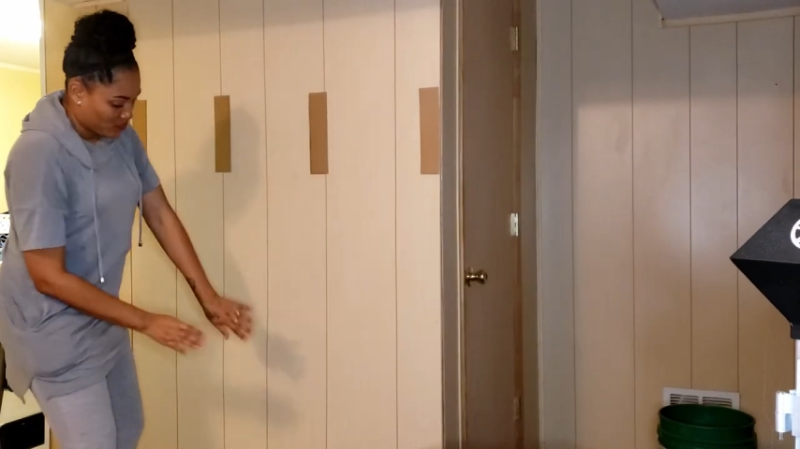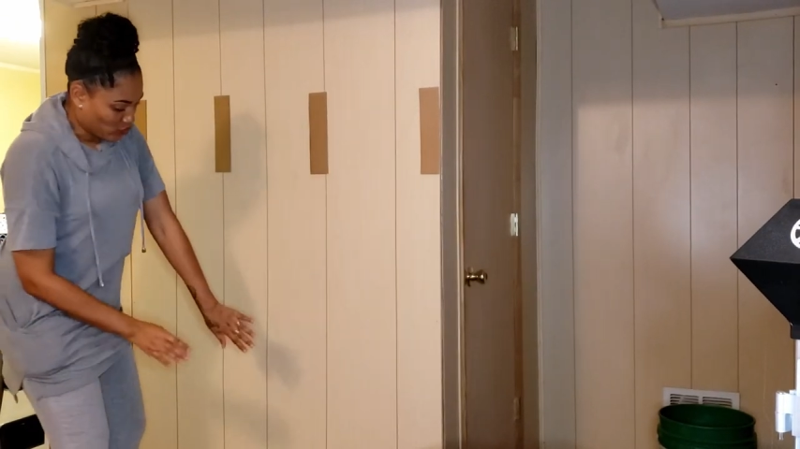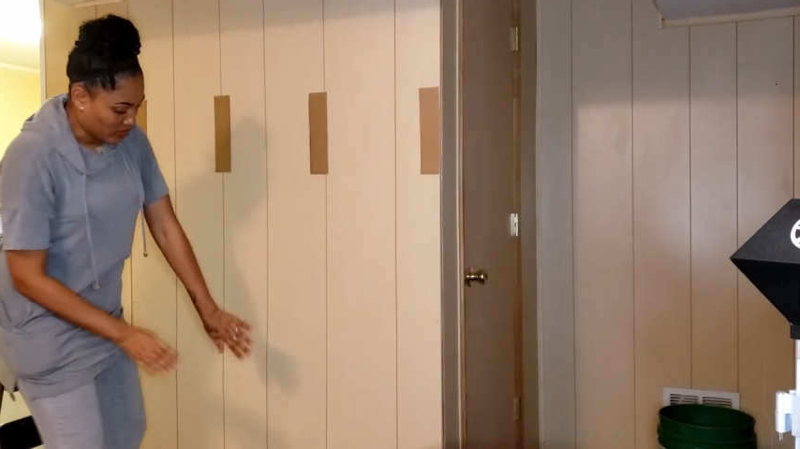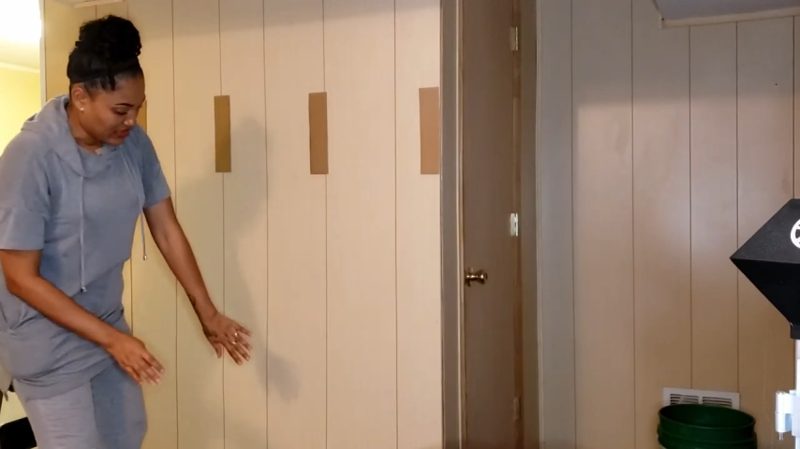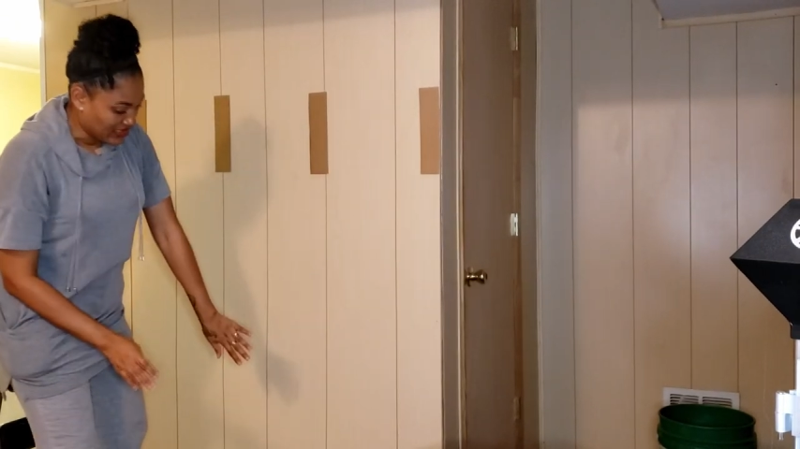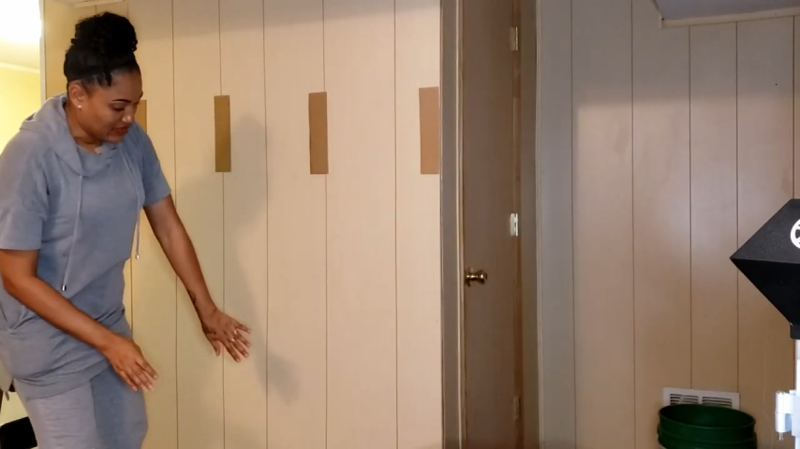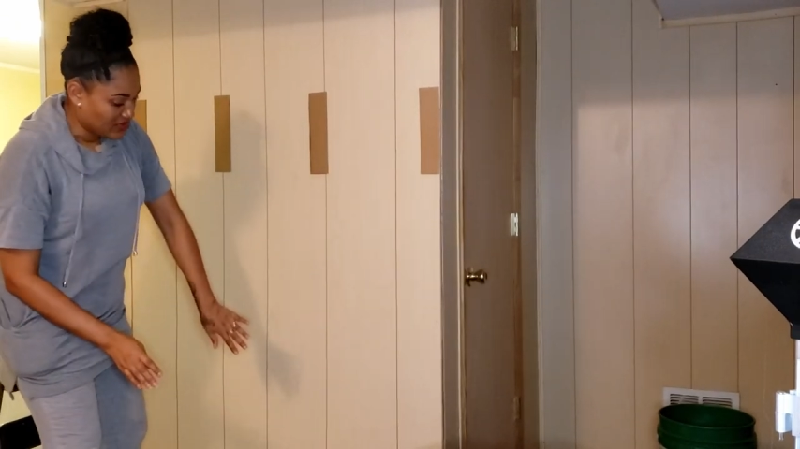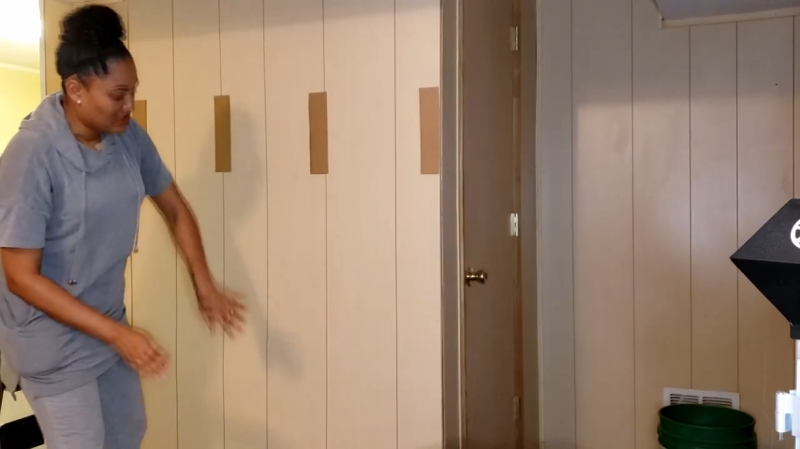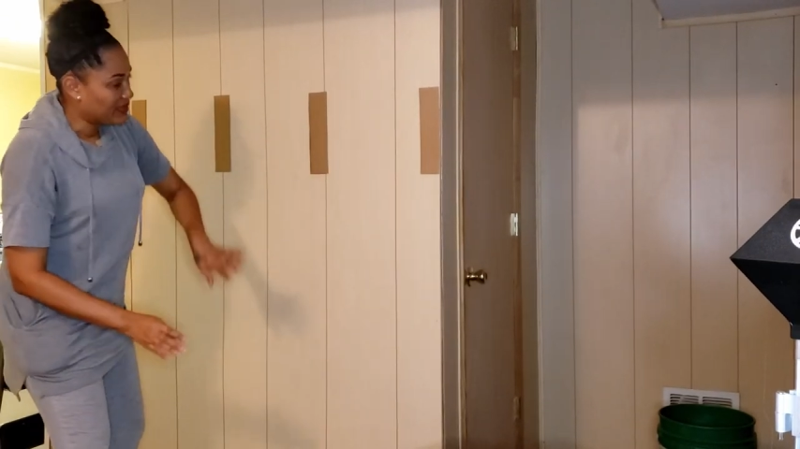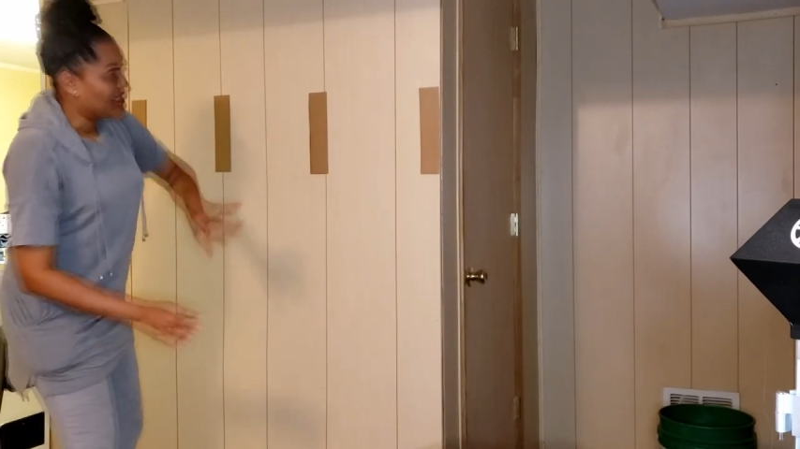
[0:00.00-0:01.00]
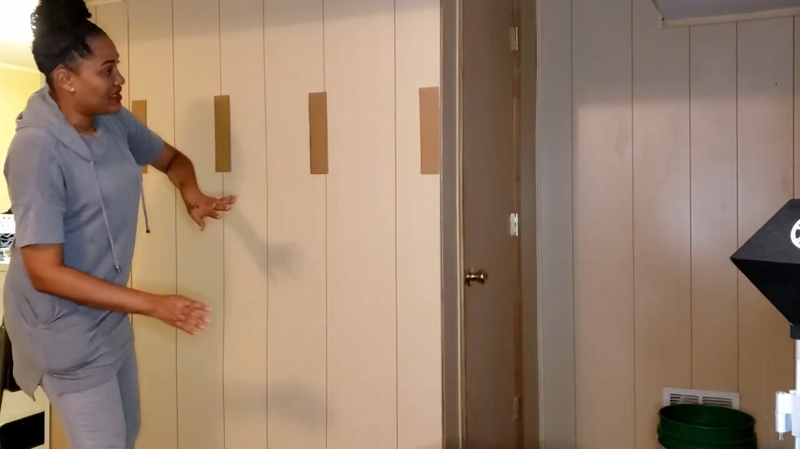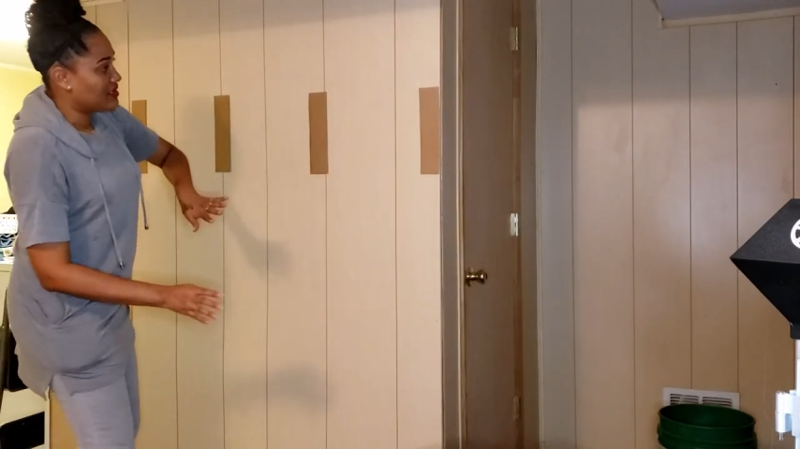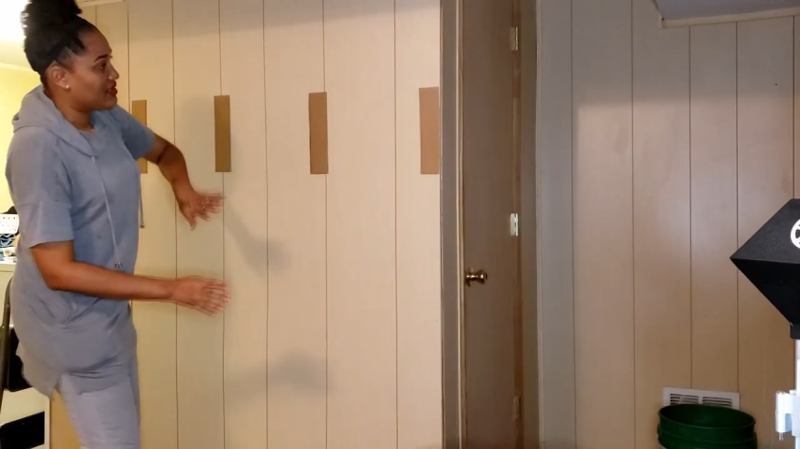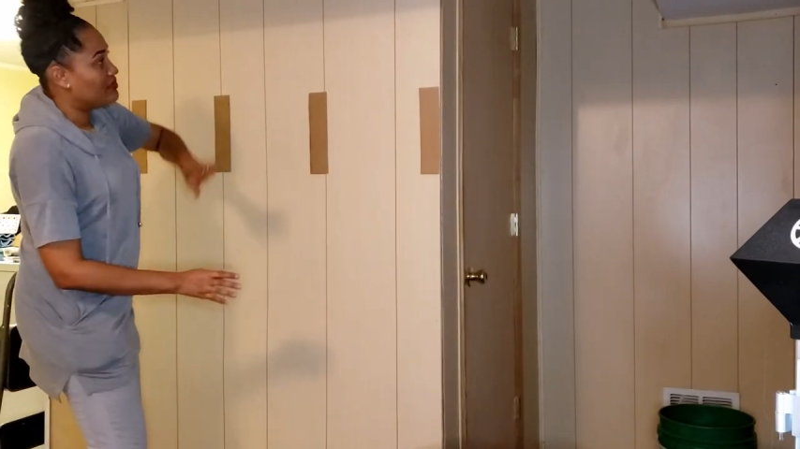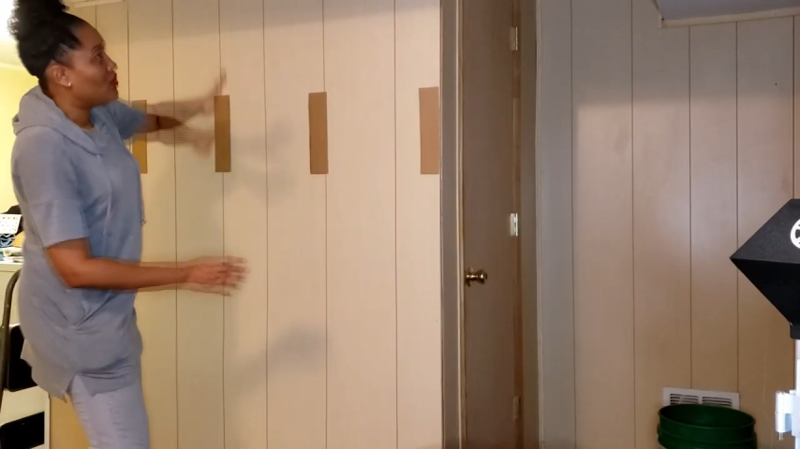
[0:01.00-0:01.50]
one down on the
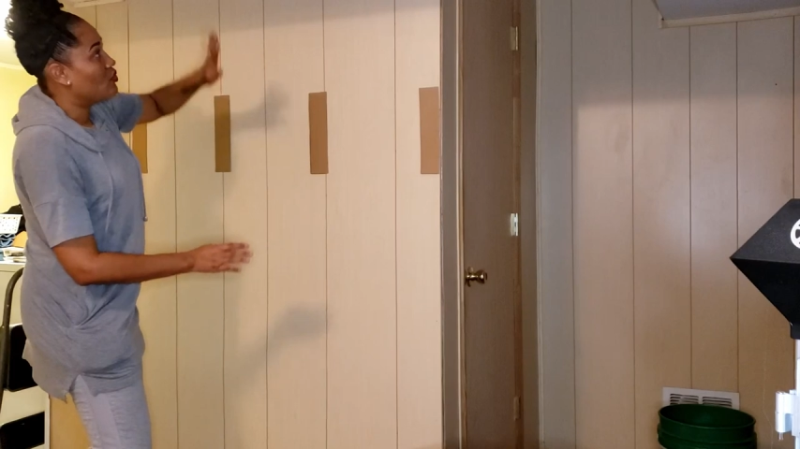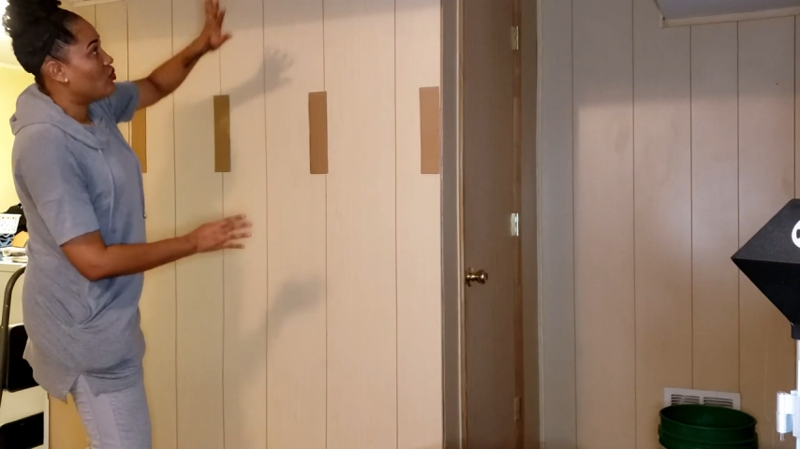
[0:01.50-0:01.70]
bottom,